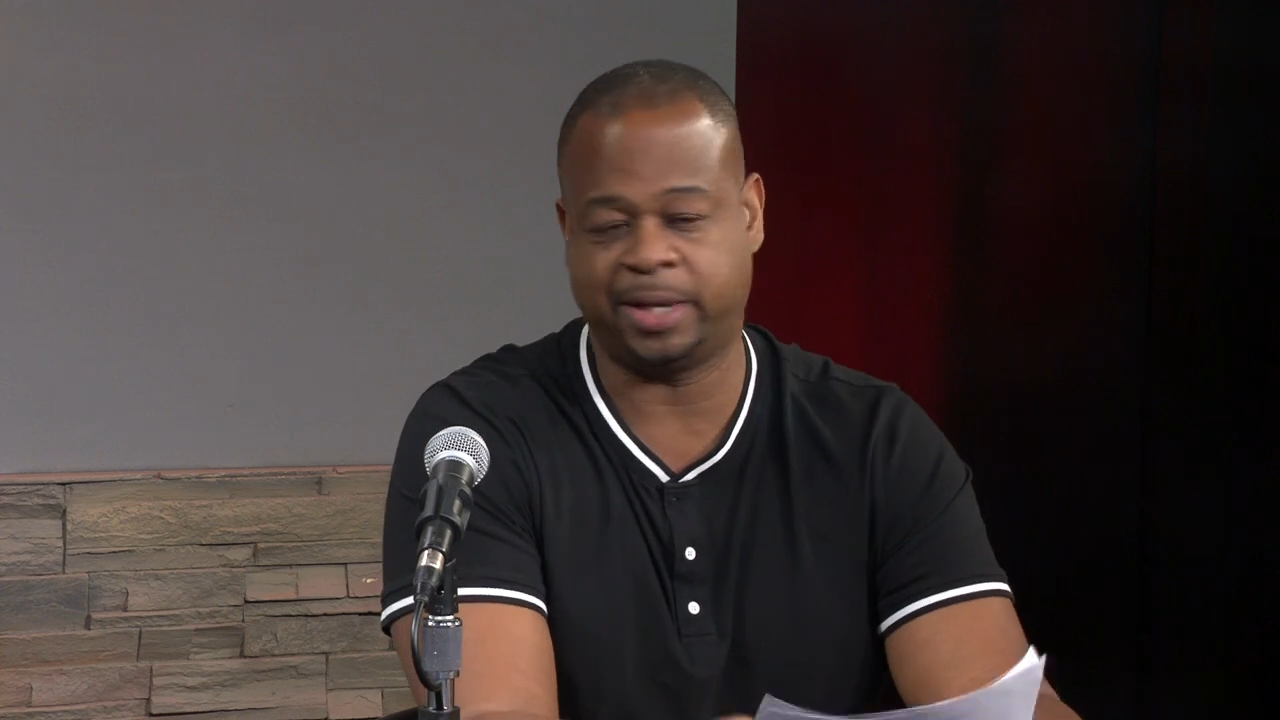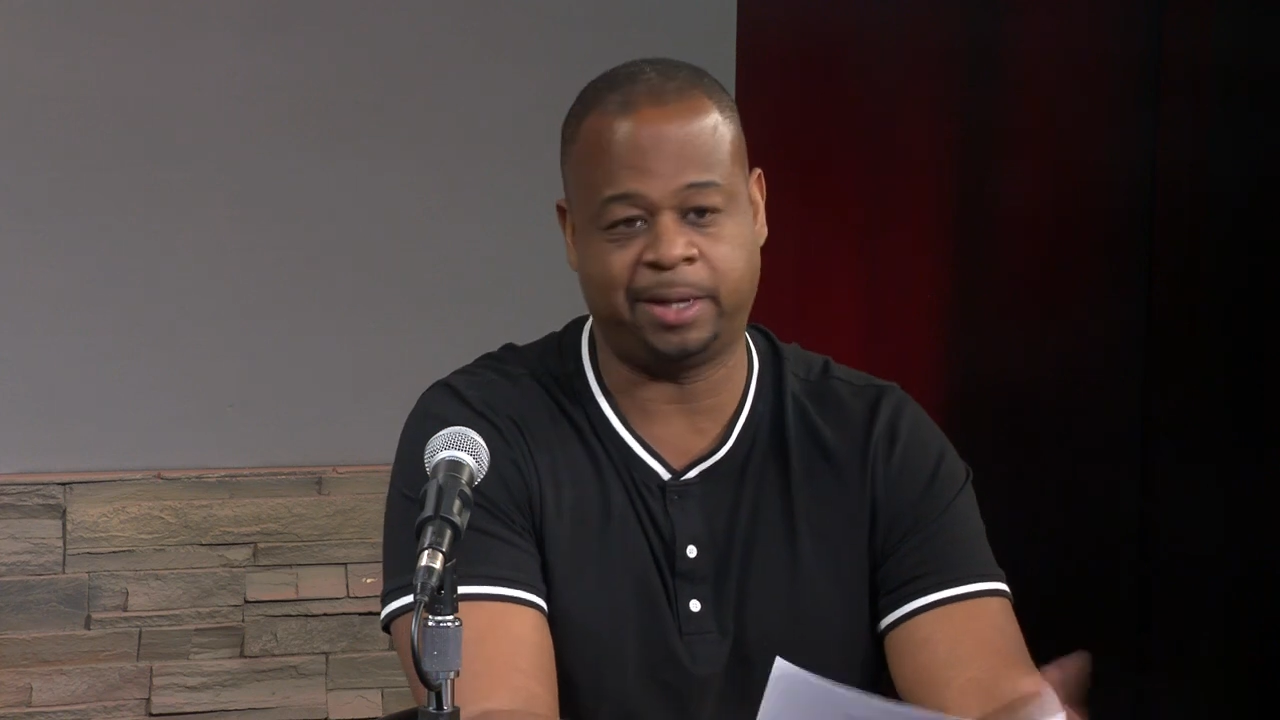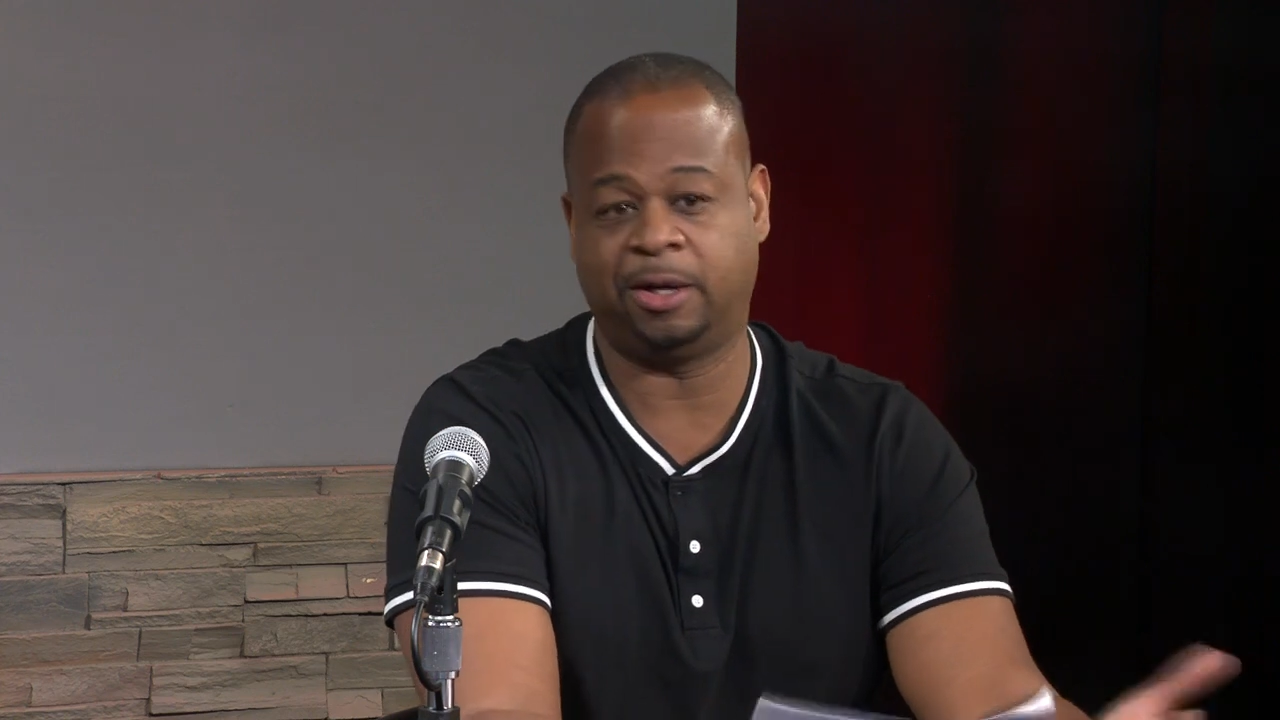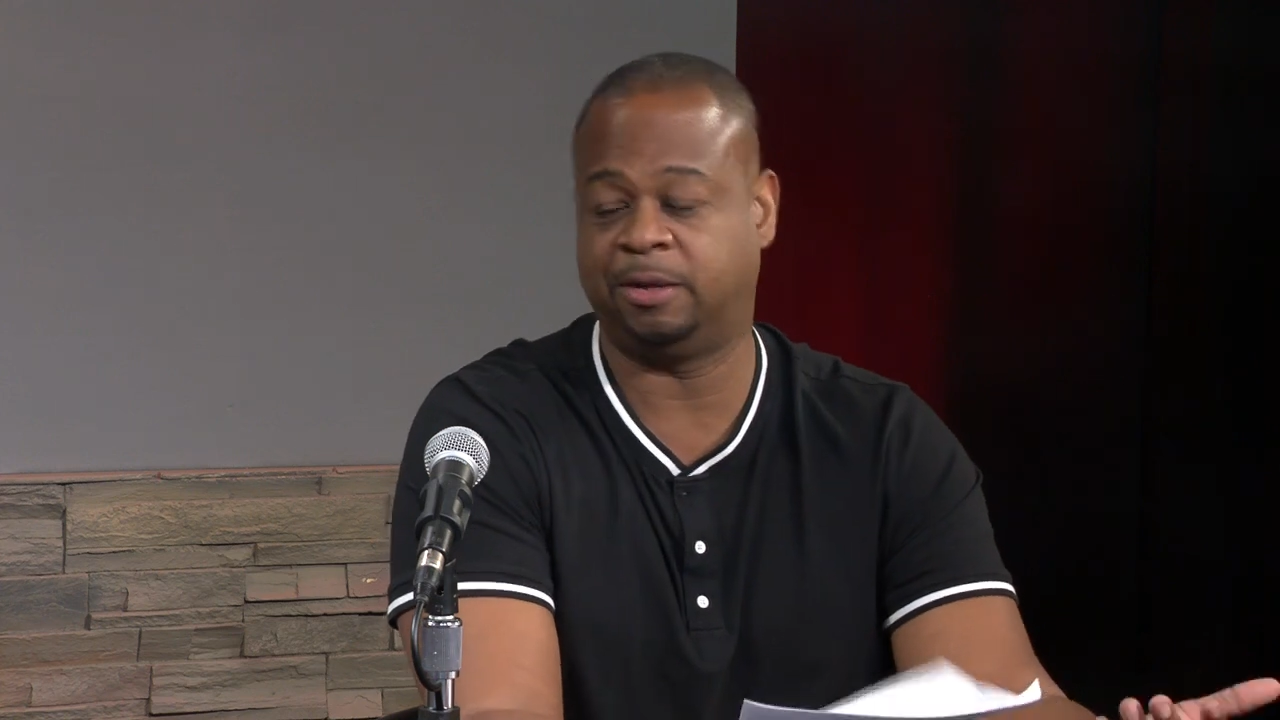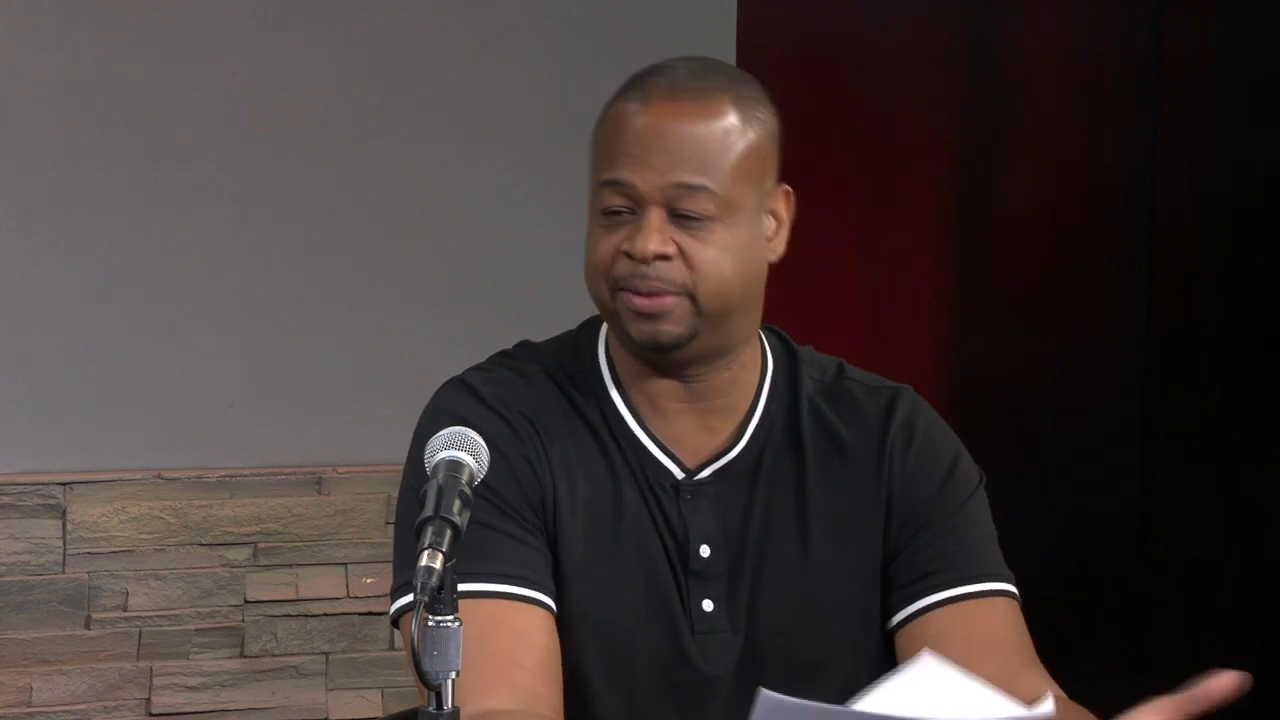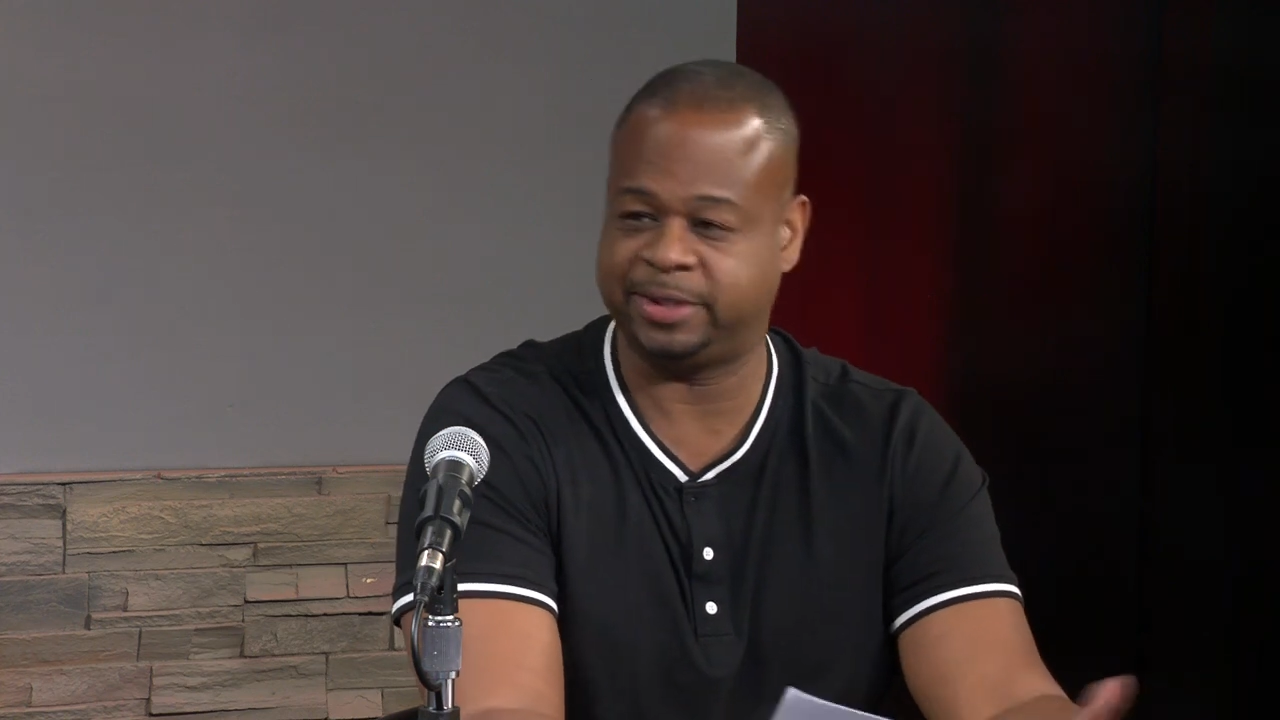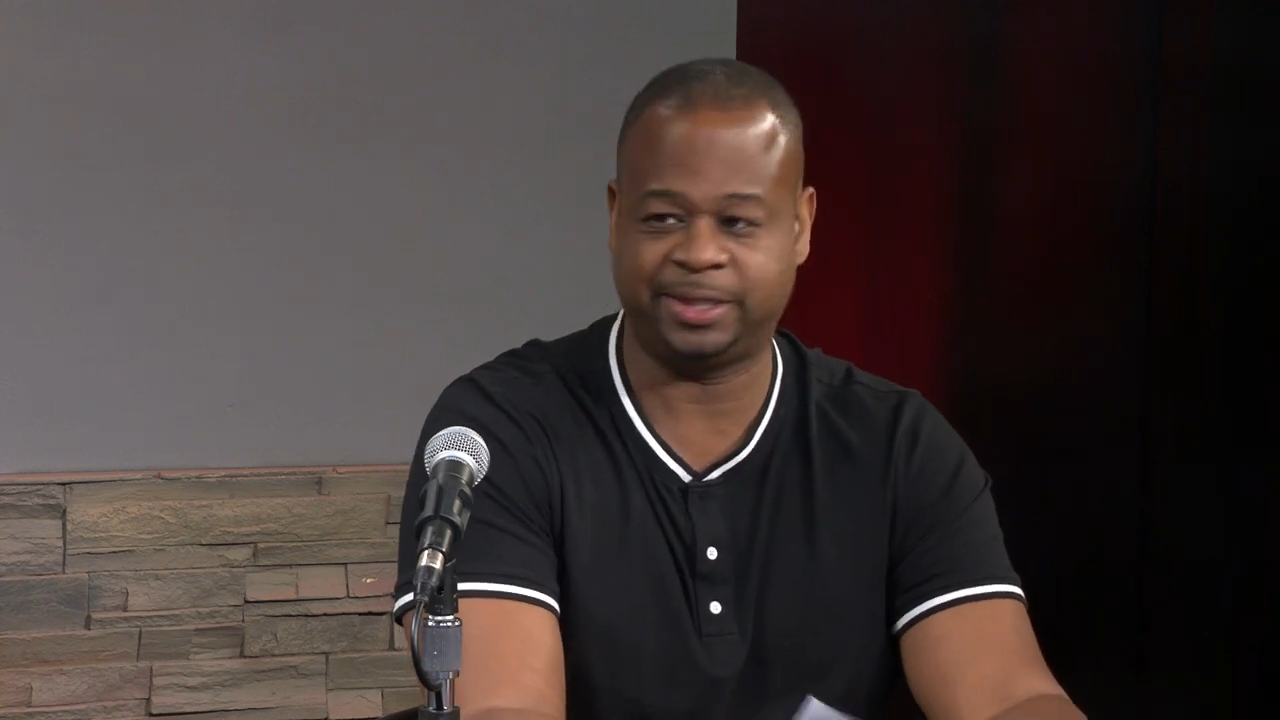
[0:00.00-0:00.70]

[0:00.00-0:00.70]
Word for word: at home and